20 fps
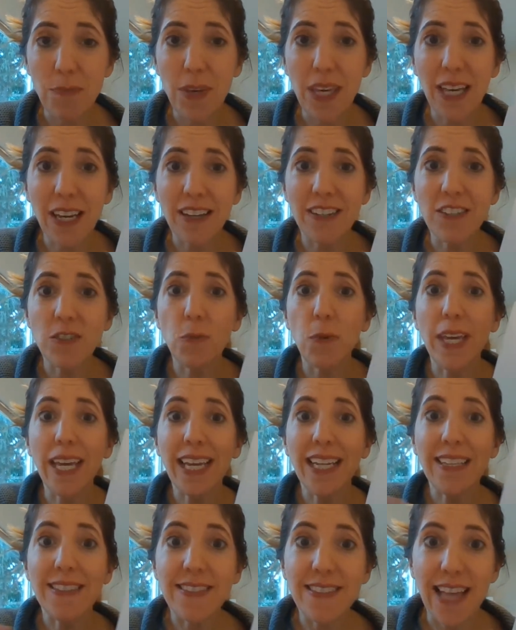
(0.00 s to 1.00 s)
because we
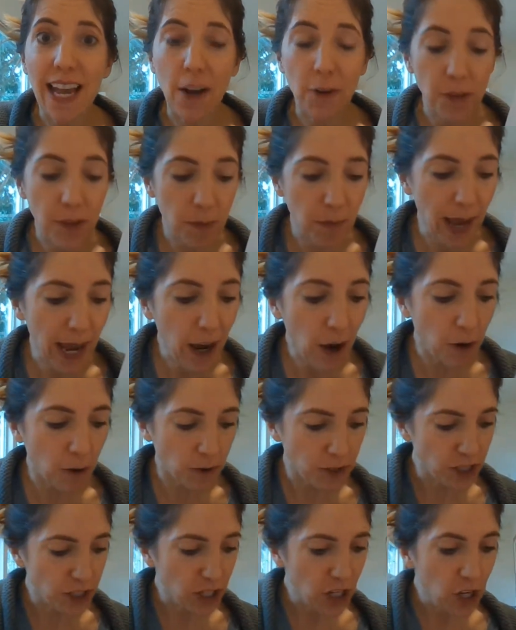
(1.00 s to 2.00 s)
can sound them
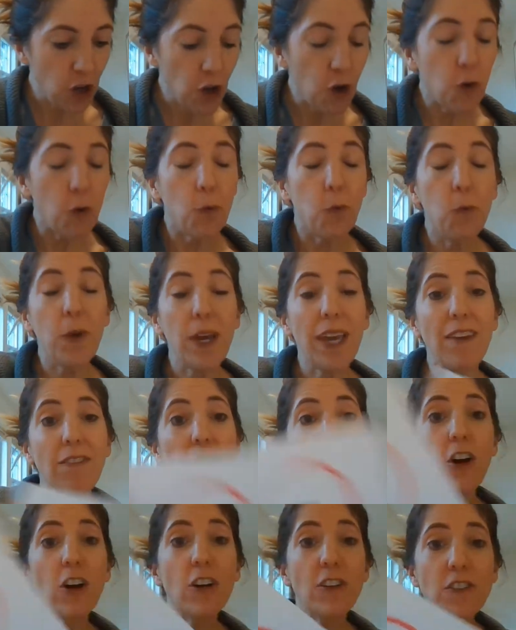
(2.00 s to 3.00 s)
out. We've
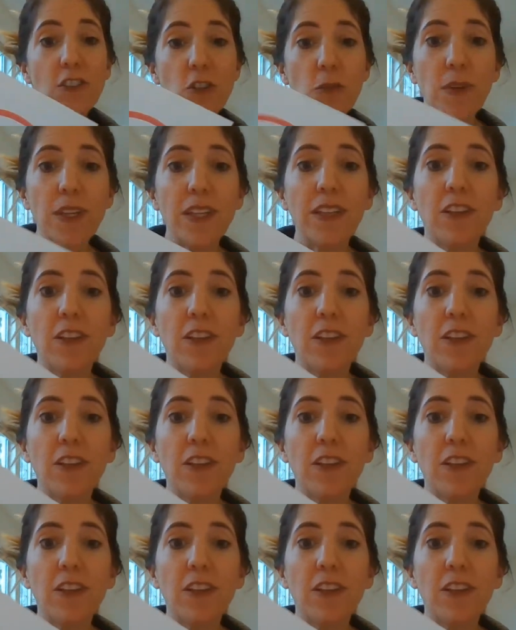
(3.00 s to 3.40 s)
also been